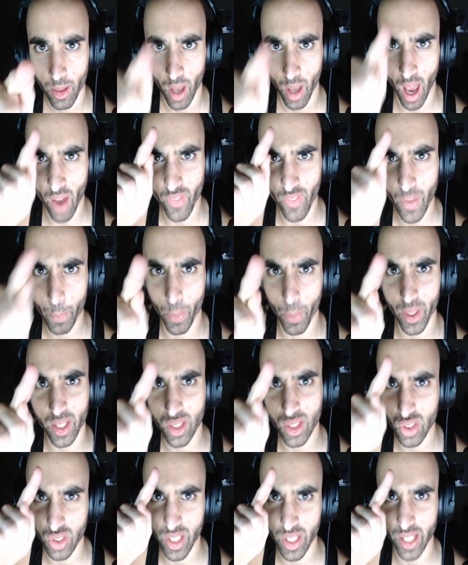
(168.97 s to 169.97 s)
Everybody
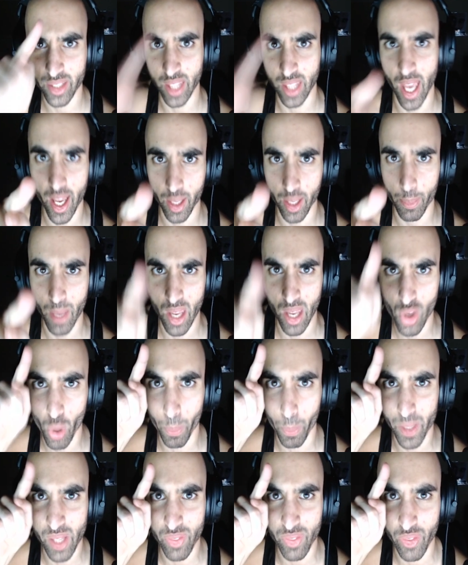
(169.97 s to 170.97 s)
doesn't attack me and
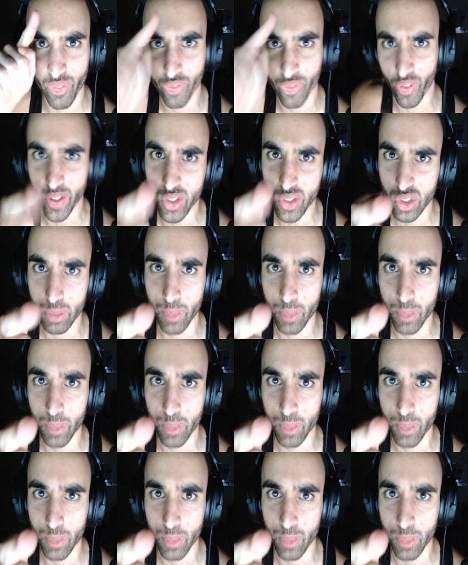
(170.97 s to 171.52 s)
nobody even fights